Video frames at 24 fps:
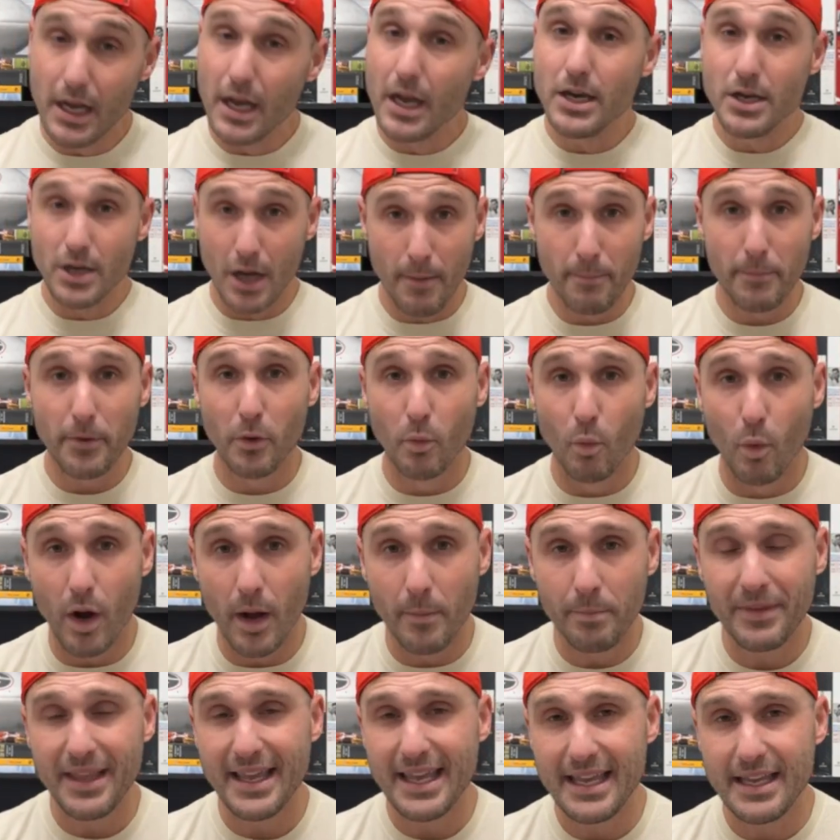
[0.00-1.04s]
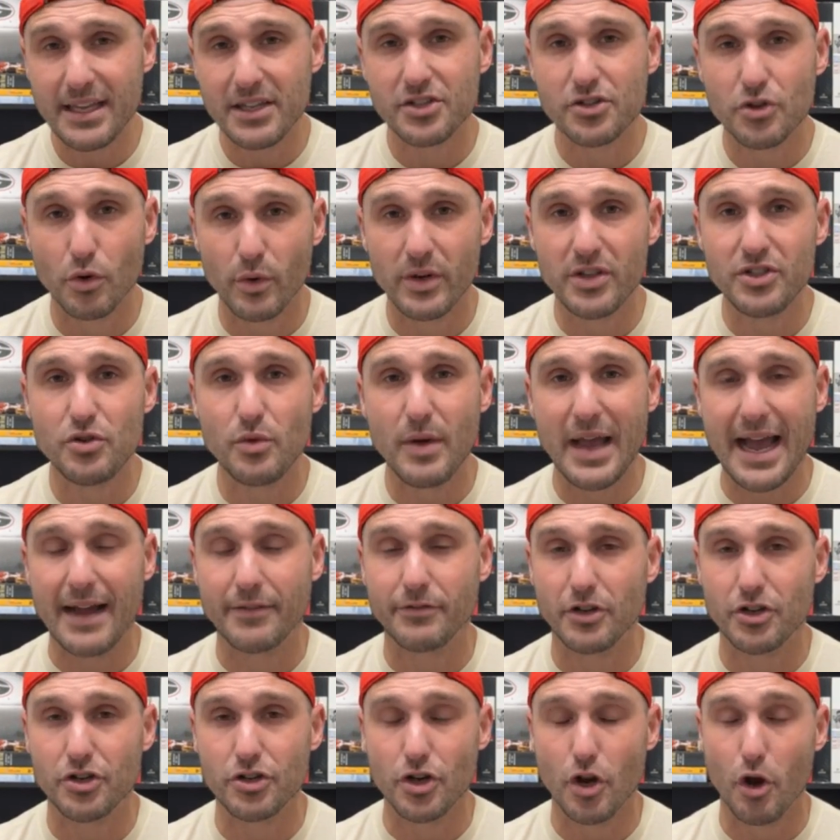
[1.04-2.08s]
Number one, he is going to have
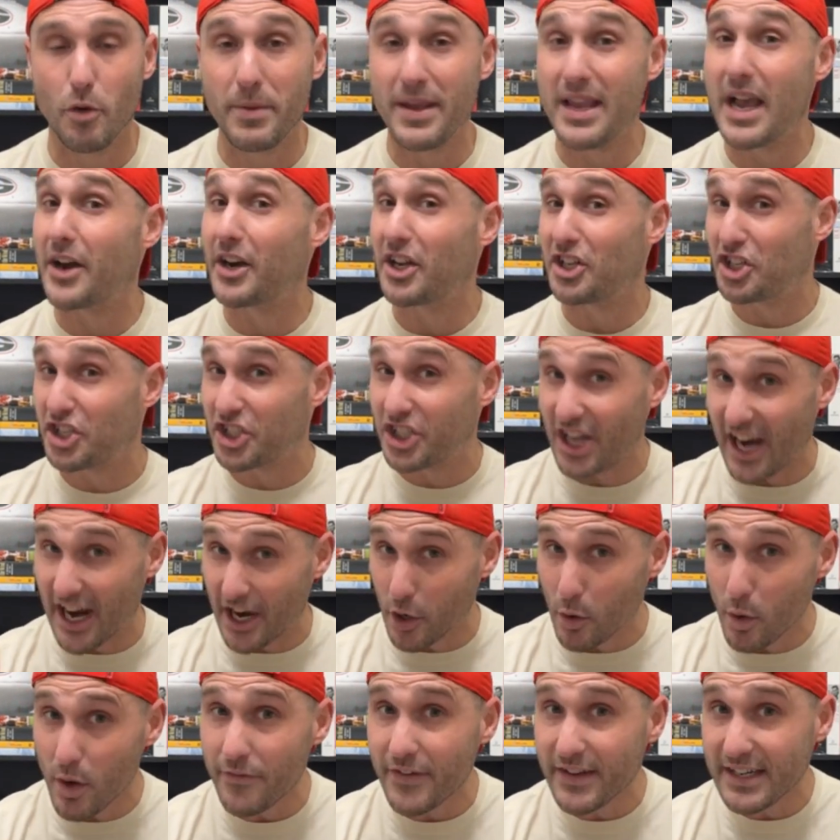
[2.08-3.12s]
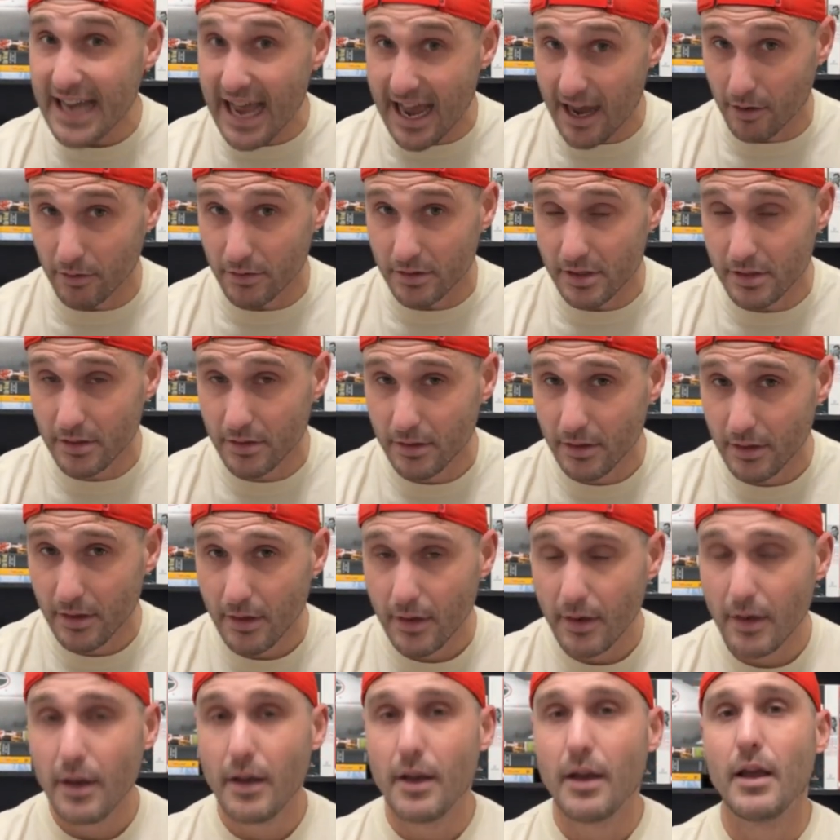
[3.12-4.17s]
to show beyond a shadow of a doubt
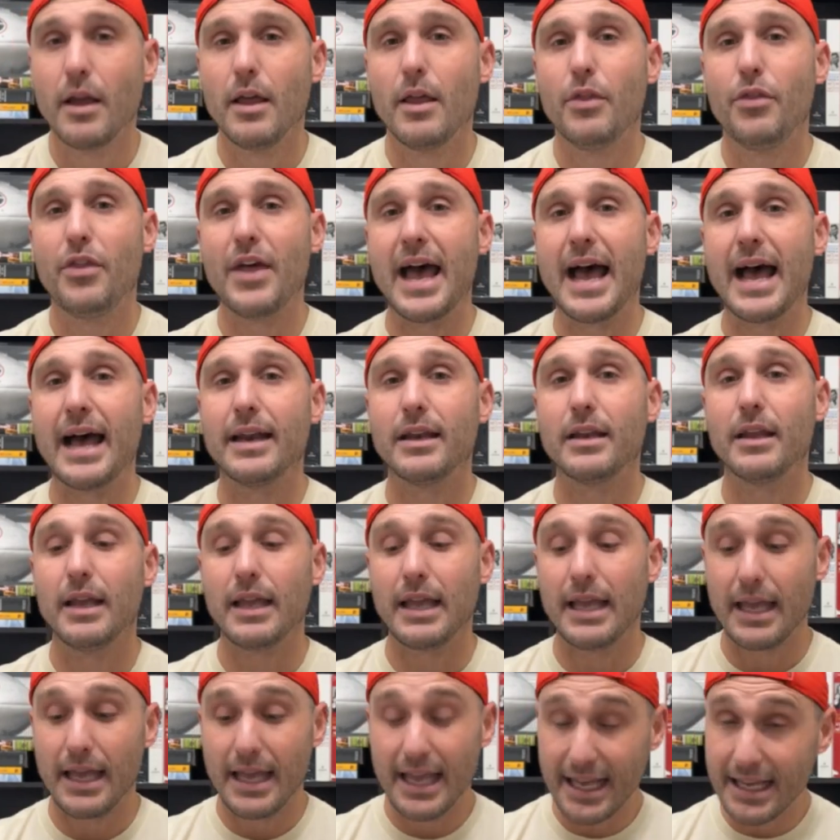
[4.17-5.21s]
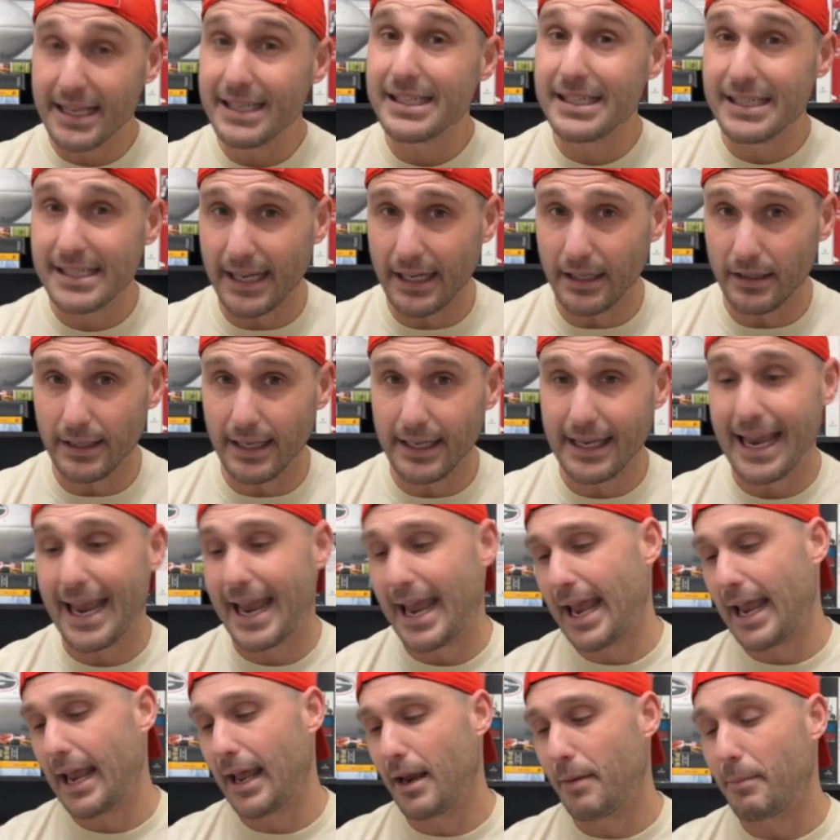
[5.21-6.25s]
that his ceiling,
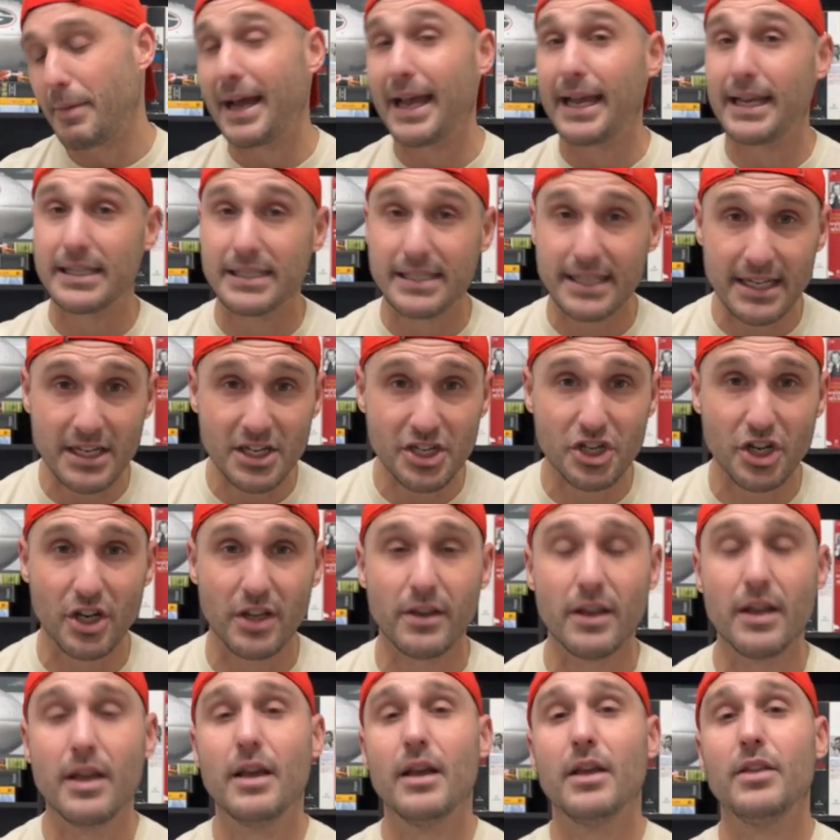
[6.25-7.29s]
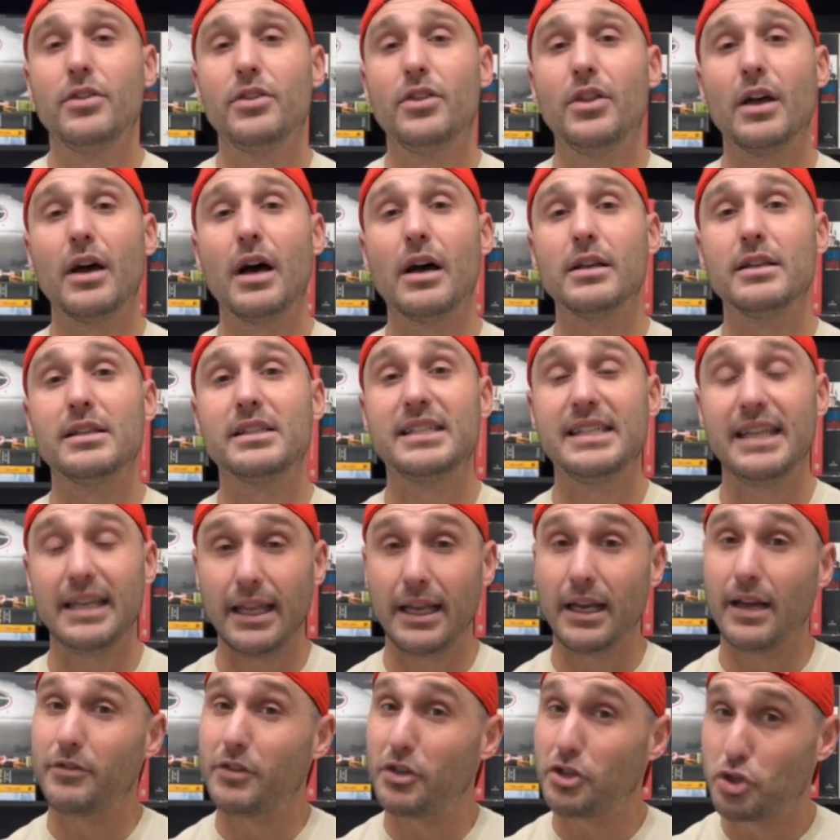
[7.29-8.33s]
and by extension, the ceiling
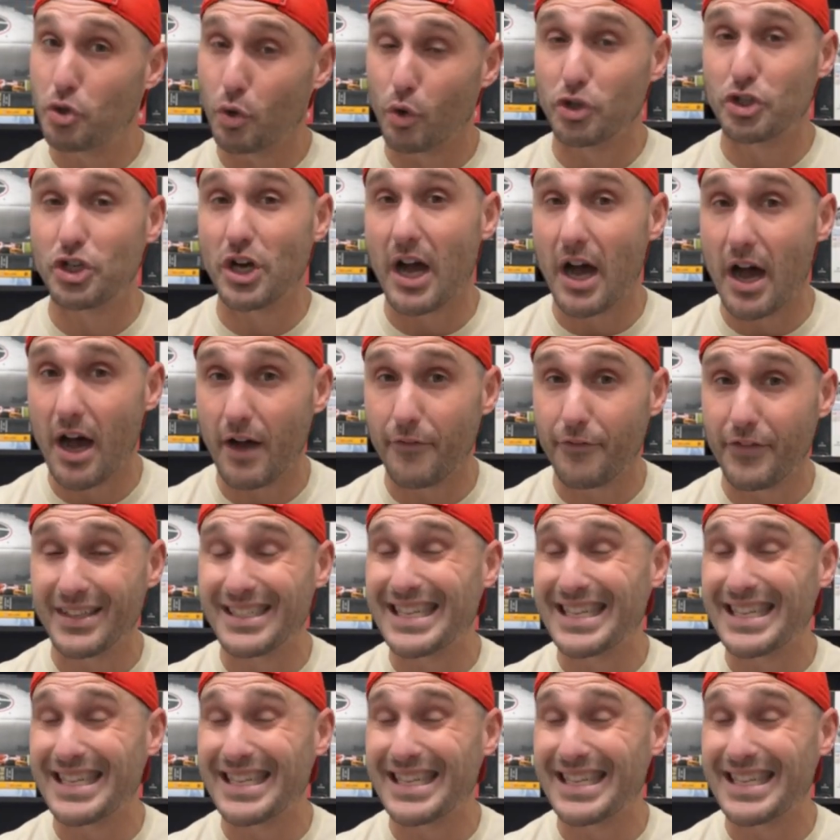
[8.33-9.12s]
of the Georgia offense